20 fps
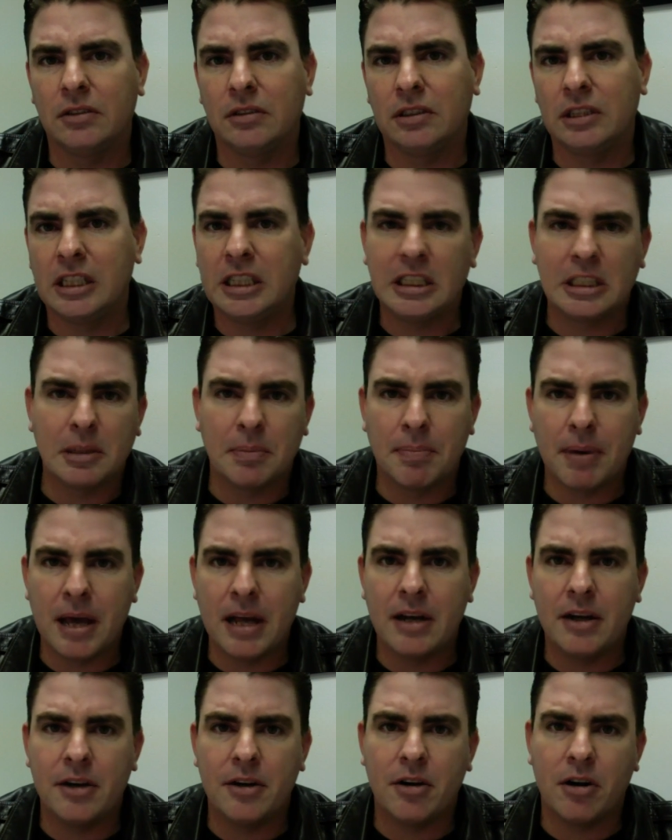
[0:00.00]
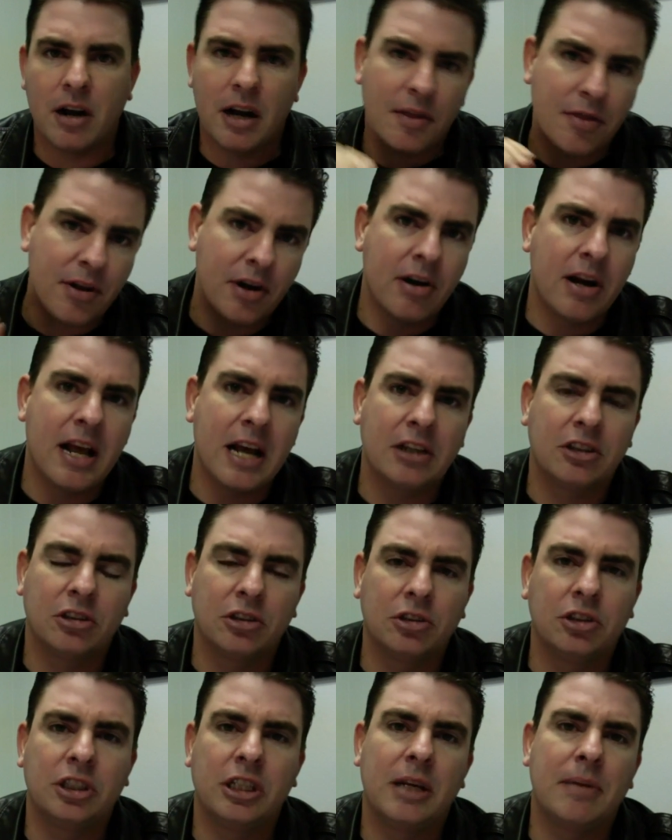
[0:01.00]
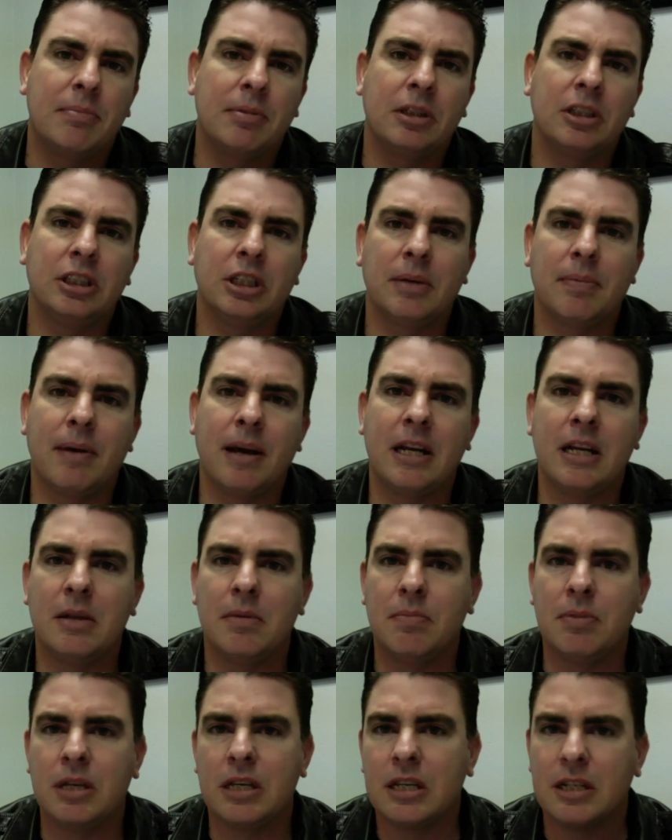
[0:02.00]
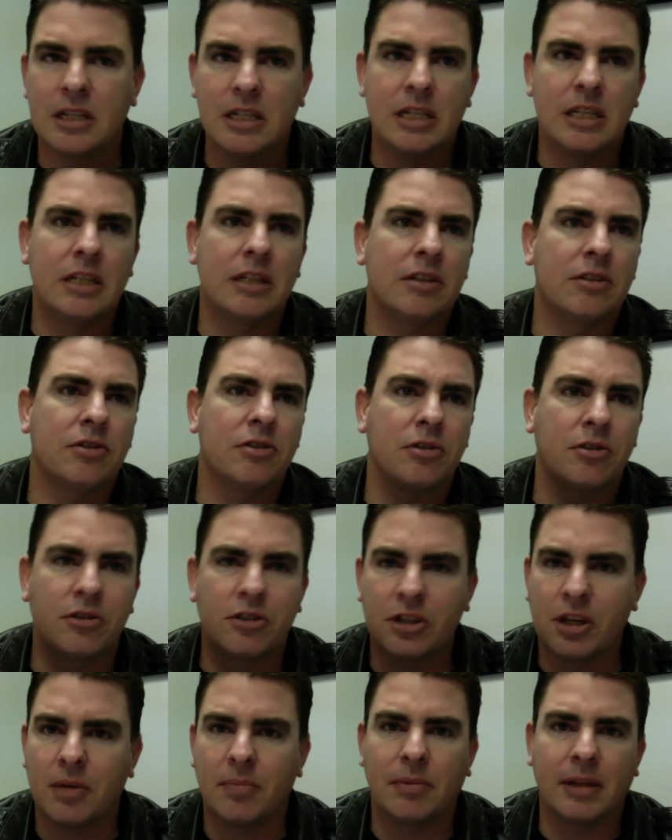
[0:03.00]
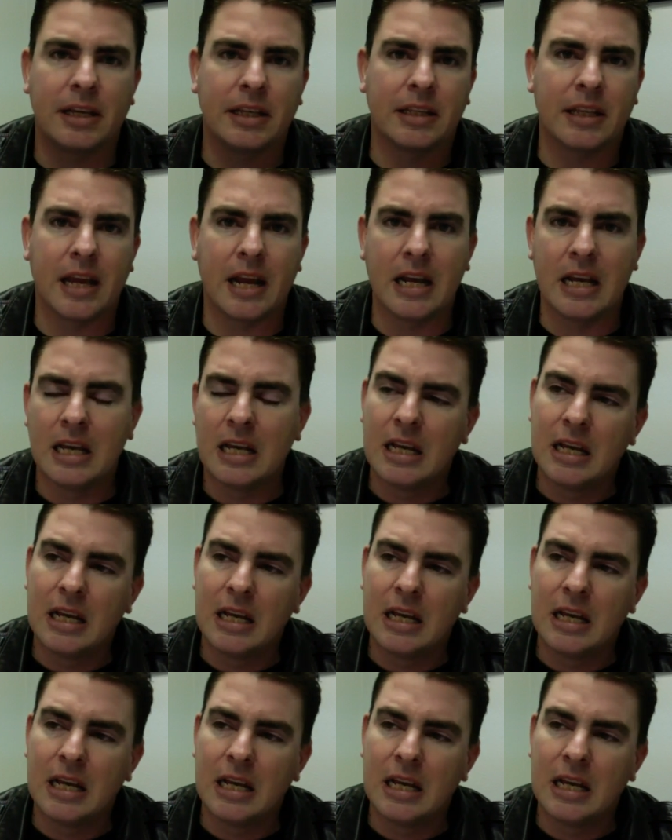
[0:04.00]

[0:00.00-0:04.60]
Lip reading: any competitor at their national championship had to be Adidas or something like that.